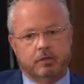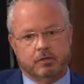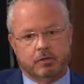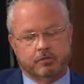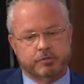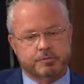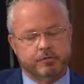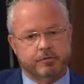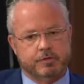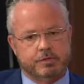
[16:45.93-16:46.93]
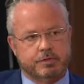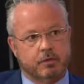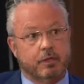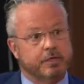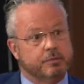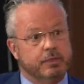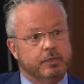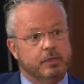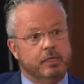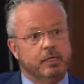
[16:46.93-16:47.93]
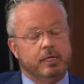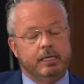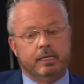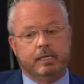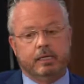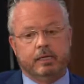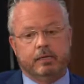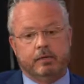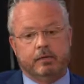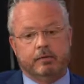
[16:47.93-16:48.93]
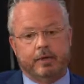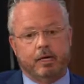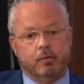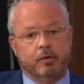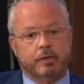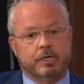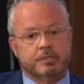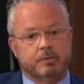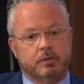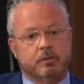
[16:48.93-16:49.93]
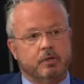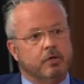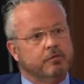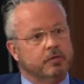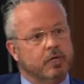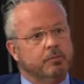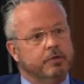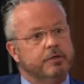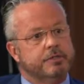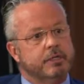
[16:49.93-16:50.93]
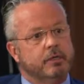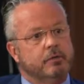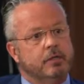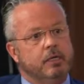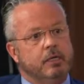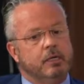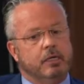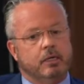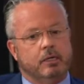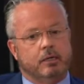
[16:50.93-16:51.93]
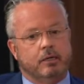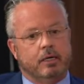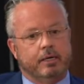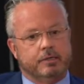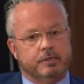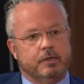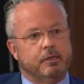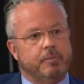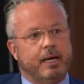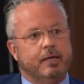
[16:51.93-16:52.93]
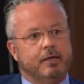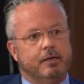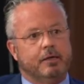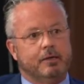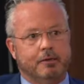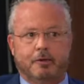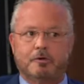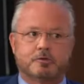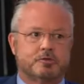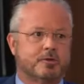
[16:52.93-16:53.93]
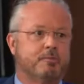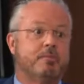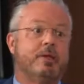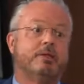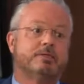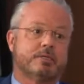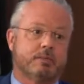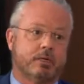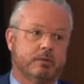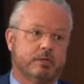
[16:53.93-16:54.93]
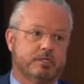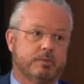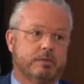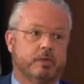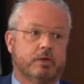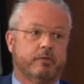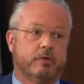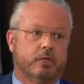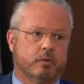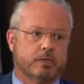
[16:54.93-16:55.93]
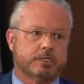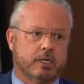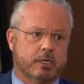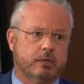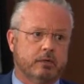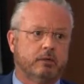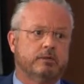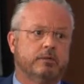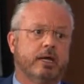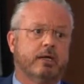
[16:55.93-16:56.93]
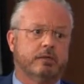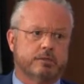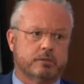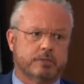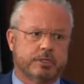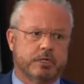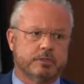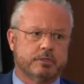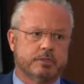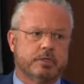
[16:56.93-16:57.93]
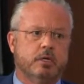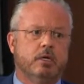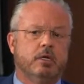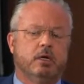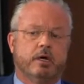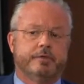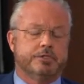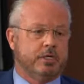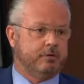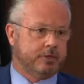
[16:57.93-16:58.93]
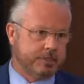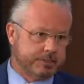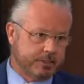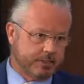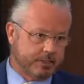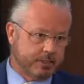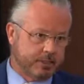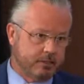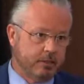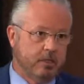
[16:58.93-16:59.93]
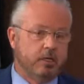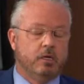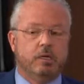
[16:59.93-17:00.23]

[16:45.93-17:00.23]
and our law enforcement fusion center last week. And that work has been going on for a couple of years now. I can tell you in the back end, there's a tremendous amount that has been done on the network side to add additional protections, on the chain of custody side,